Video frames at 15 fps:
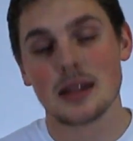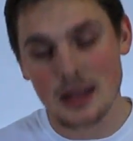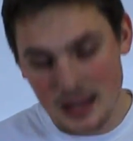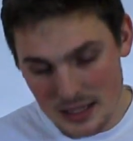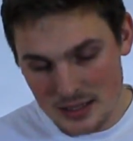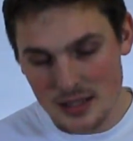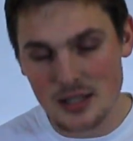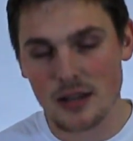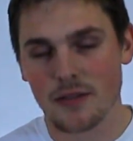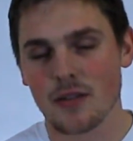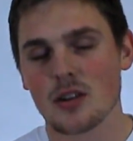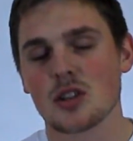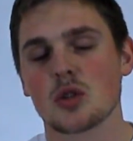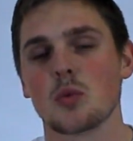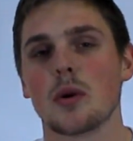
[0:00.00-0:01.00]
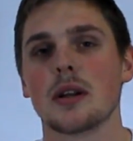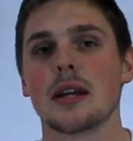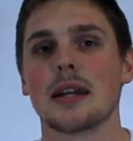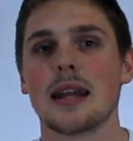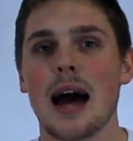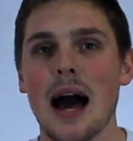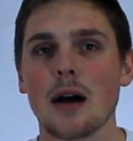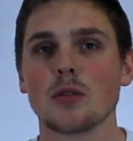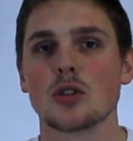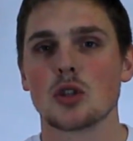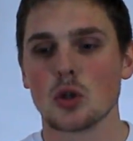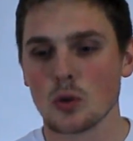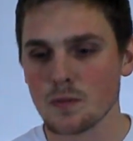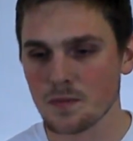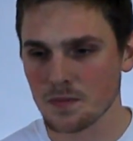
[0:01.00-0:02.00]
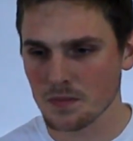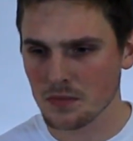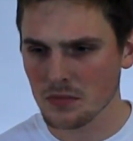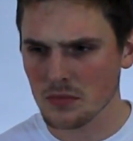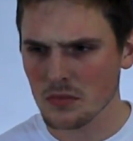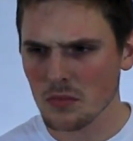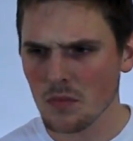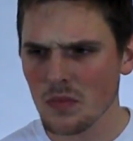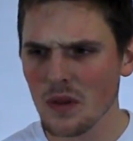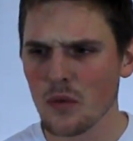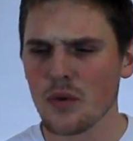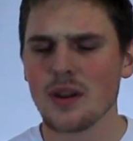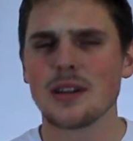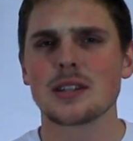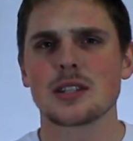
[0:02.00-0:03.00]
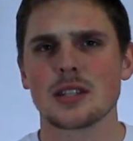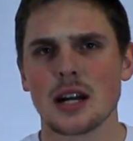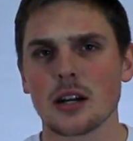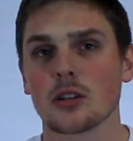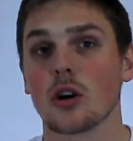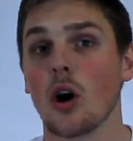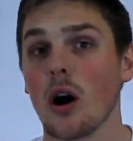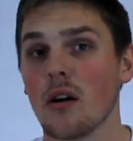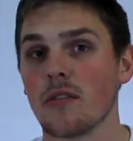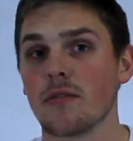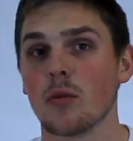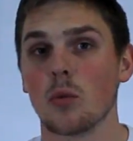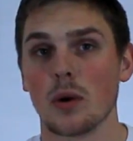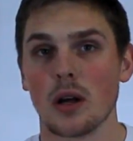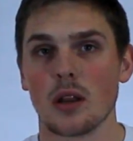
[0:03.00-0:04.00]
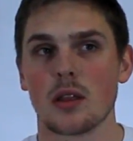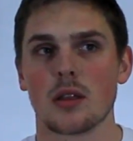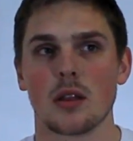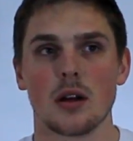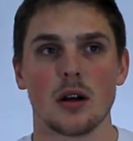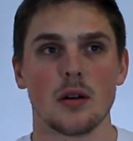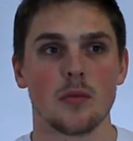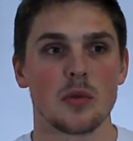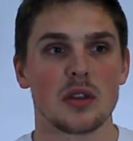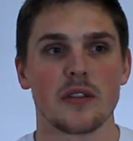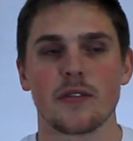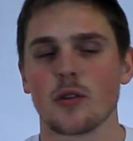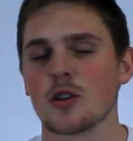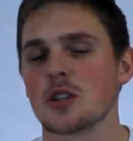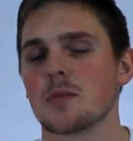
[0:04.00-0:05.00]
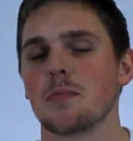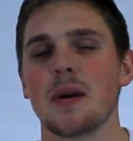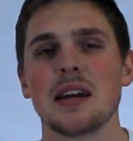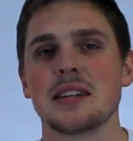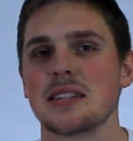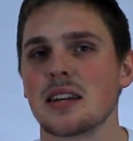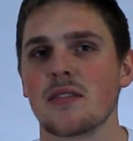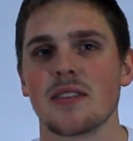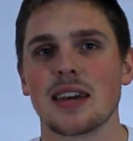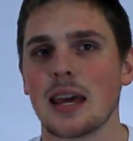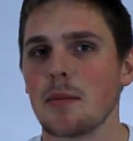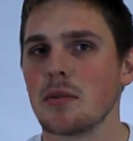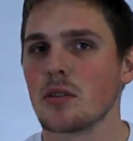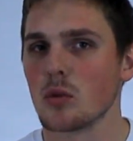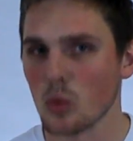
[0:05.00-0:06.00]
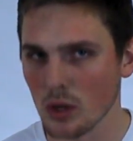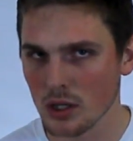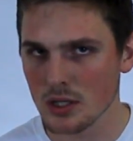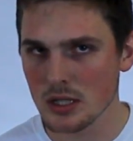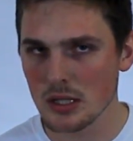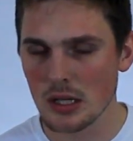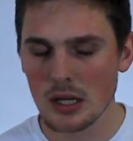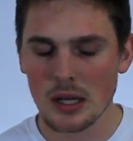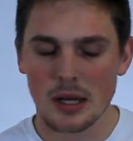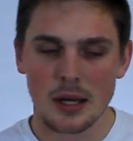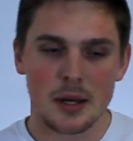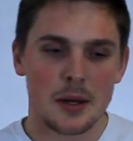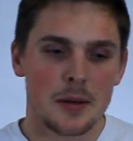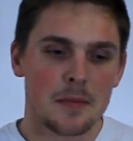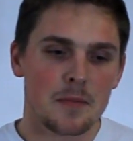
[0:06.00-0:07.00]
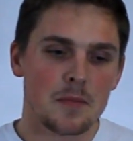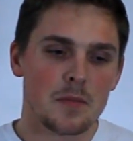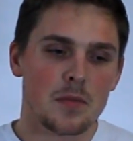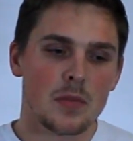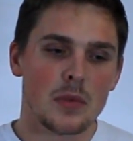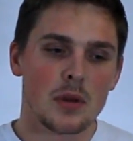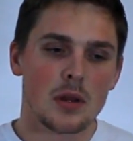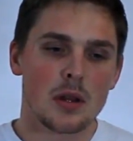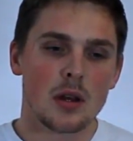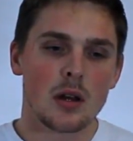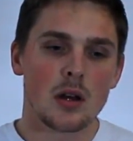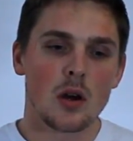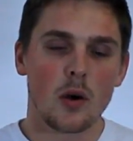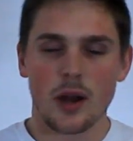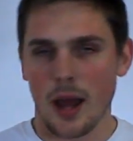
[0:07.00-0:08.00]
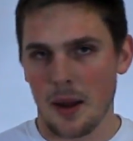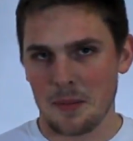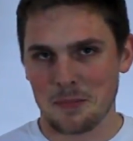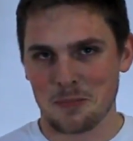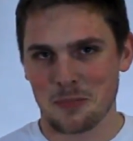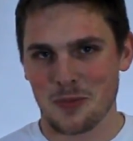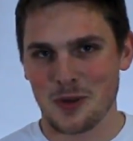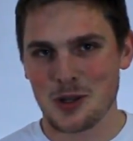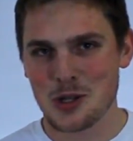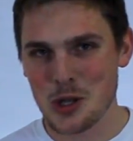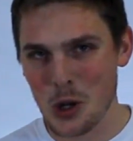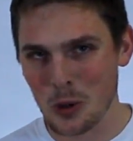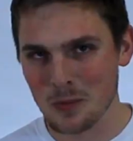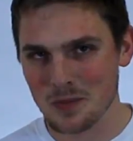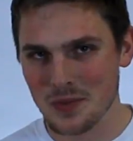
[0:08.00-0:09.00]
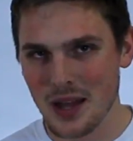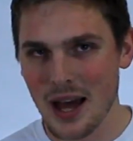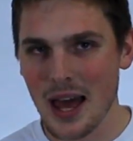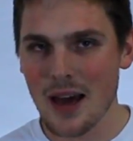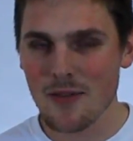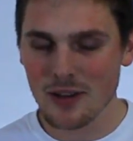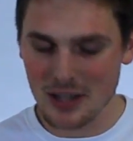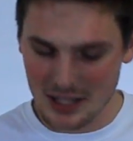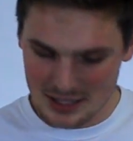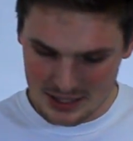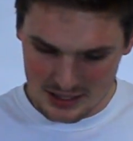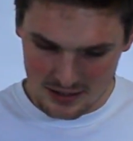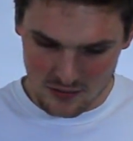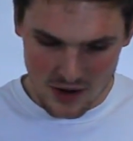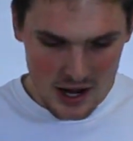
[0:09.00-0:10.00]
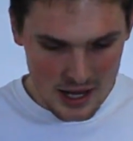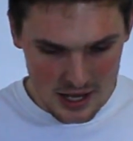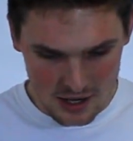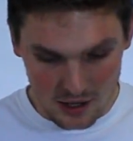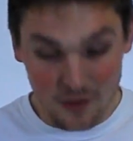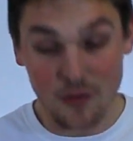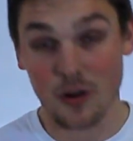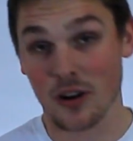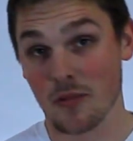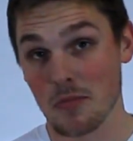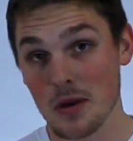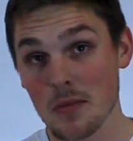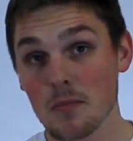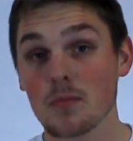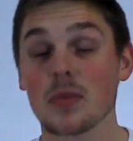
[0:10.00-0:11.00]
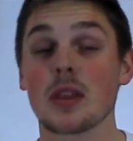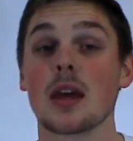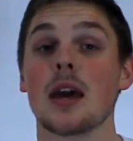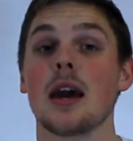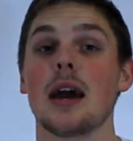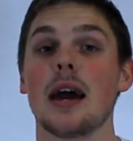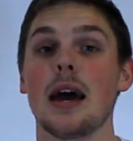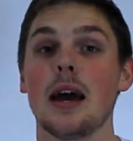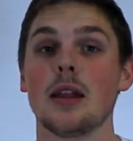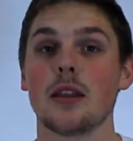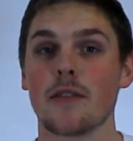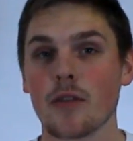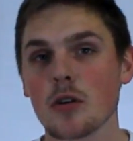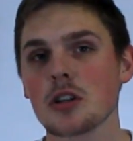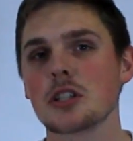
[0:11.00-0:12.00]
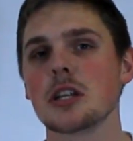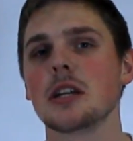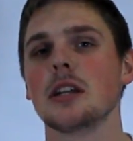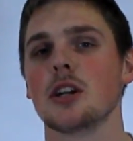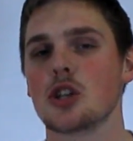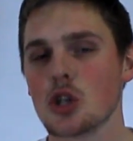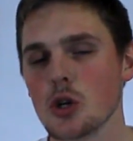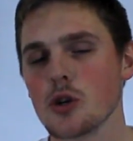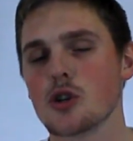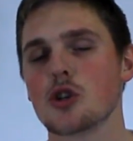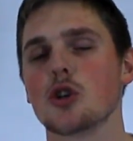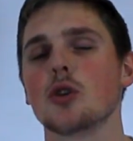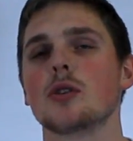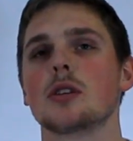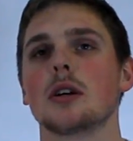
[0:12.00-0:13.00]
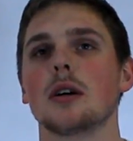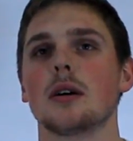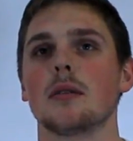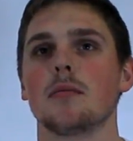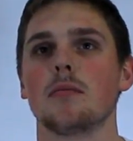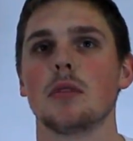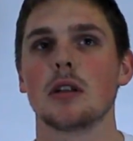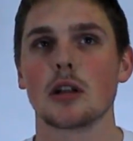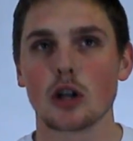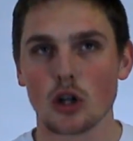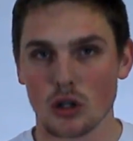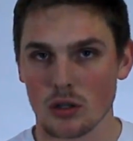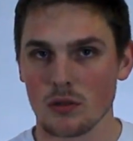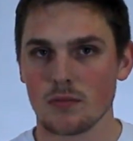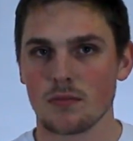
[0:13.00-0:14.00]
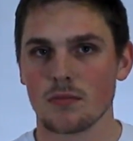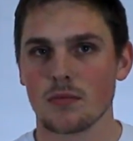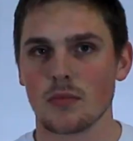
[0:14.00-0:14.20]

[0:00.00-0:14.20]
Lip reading: this is the first one and how to really start off with the first basic vocabulary words. Okay, so I have a list right here in front of me, and the first thing that you should learn,